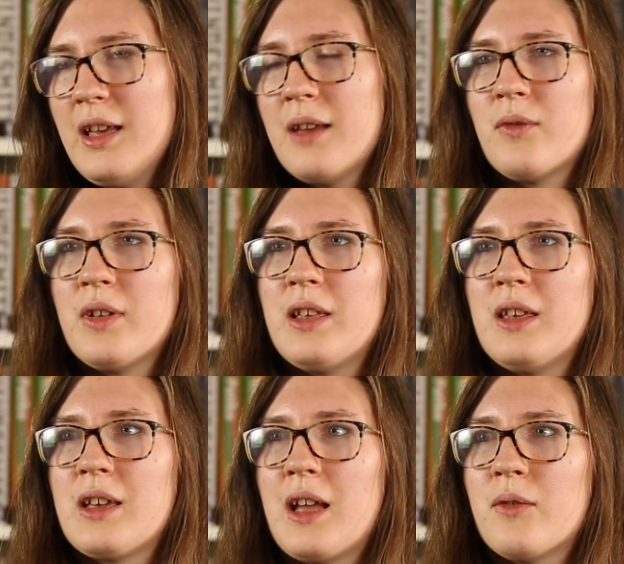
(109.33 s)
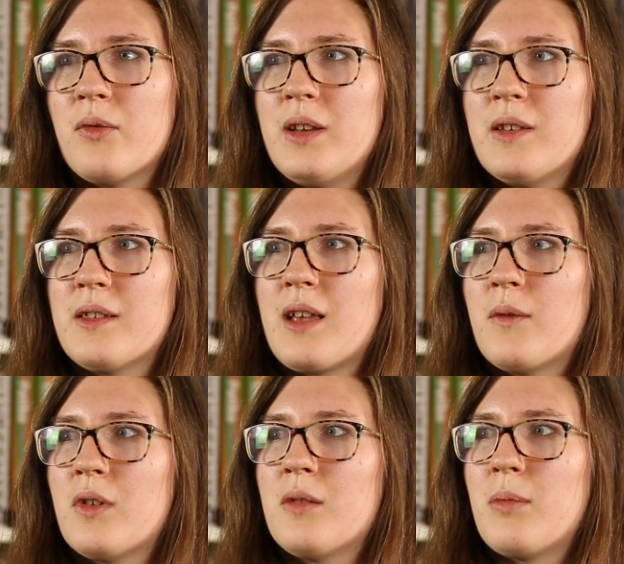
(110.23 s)
I've really kind of
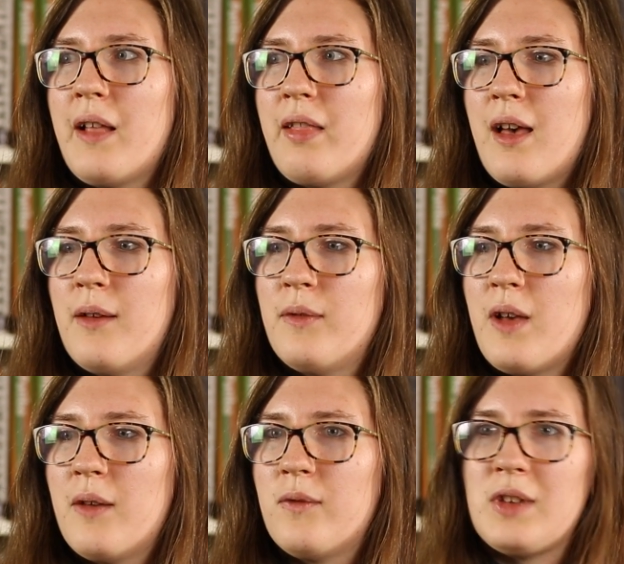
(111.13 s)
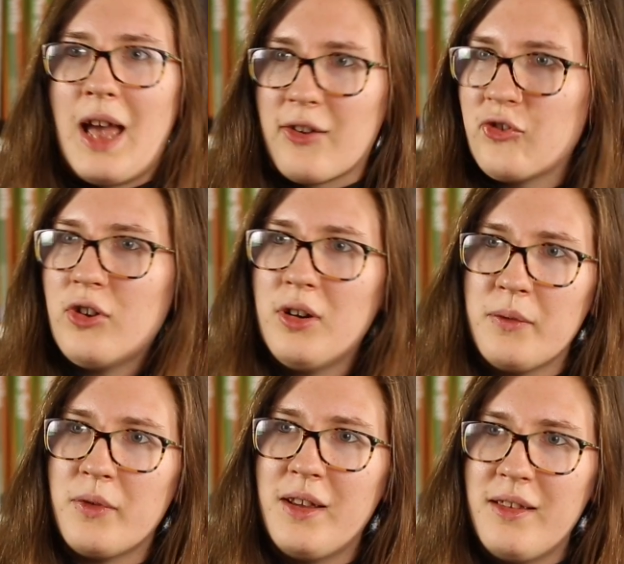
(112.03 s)
rediscovered my love of
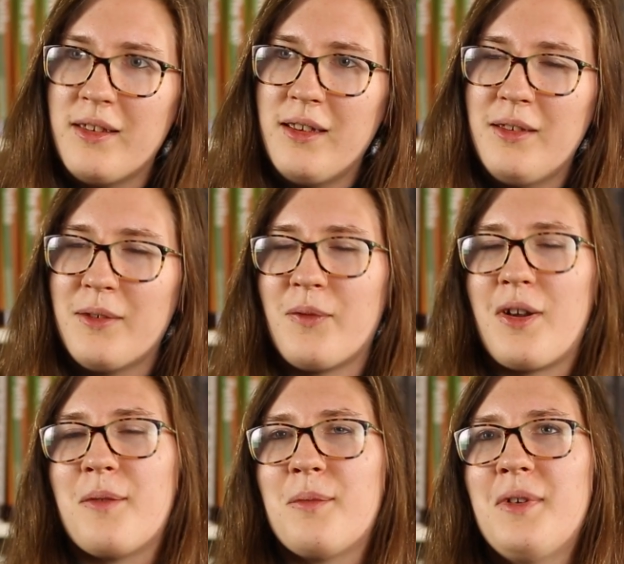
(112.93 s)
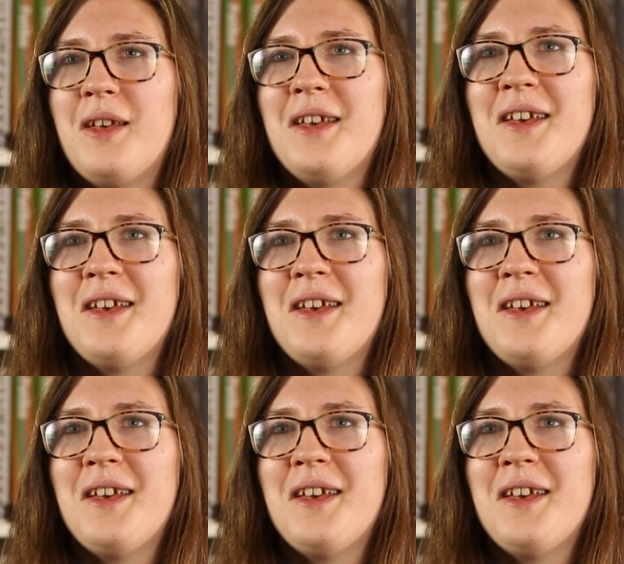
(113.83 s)
texture, for instance, from